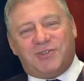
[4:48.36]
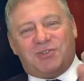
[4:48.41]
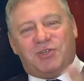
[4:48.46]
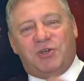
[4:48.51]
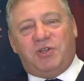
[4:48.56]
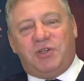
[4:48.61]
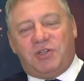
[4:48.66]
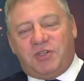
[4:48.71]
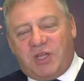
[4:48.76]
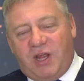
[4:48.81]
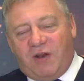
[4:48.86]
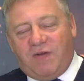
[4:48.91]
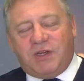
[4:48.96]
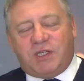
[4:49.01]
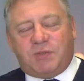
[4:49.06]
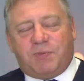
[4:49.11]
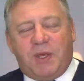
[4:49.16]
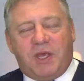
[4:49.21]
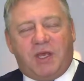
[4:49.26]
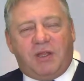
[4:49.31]
So generally
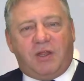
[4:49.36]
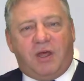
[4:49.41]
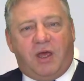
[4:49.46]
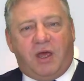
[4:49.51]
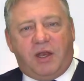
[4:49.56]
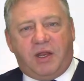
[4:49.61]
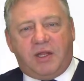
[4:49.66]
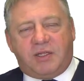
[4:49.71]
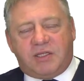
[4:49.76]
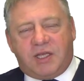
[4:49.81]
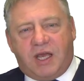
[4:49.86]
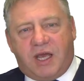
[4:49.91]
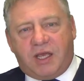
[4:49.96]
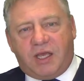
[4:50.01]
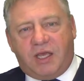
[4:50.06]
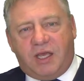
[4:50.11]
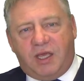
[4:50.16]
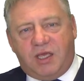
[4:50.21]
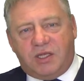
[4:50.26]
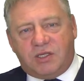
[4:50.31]
speaking, an
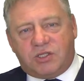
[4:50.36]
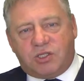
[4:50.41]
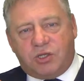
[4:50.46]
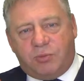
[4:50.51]
attack is